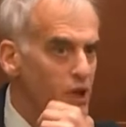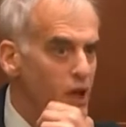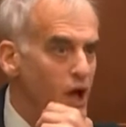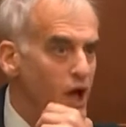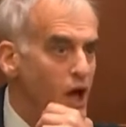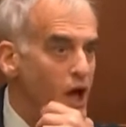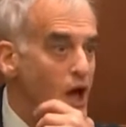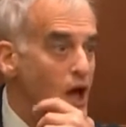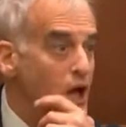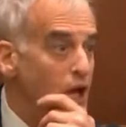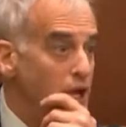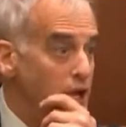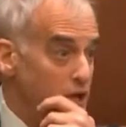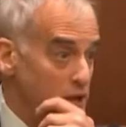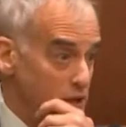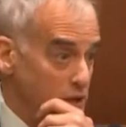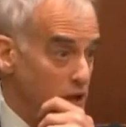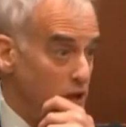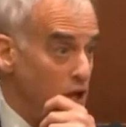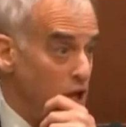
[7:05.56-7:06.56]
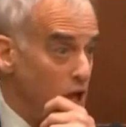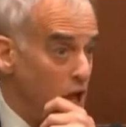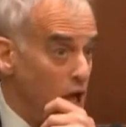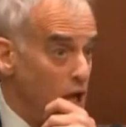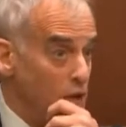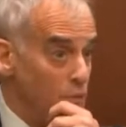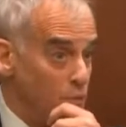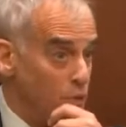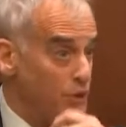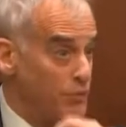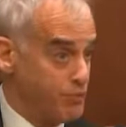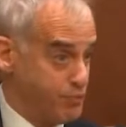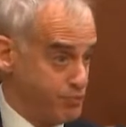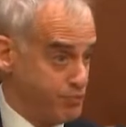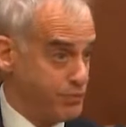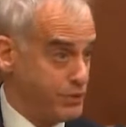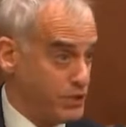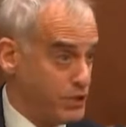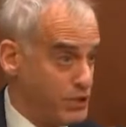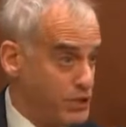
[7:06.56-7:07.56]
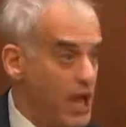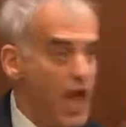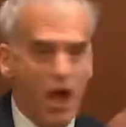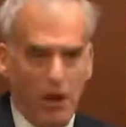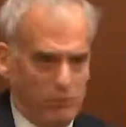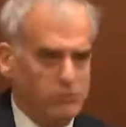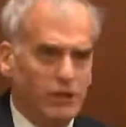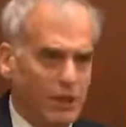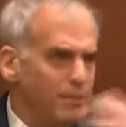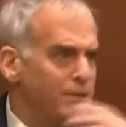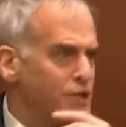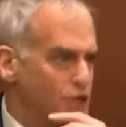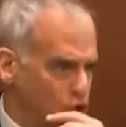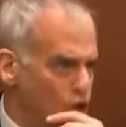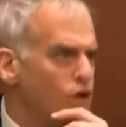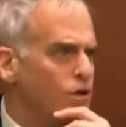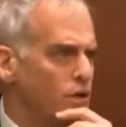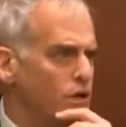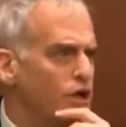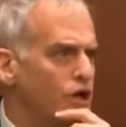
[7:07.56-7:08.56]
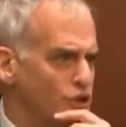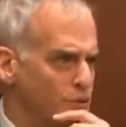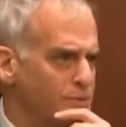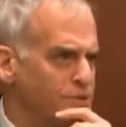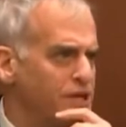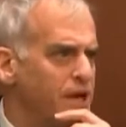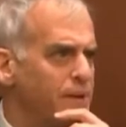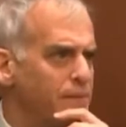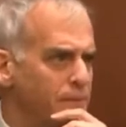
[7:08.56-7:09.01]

Well, yeah, I mean, sure, 100%.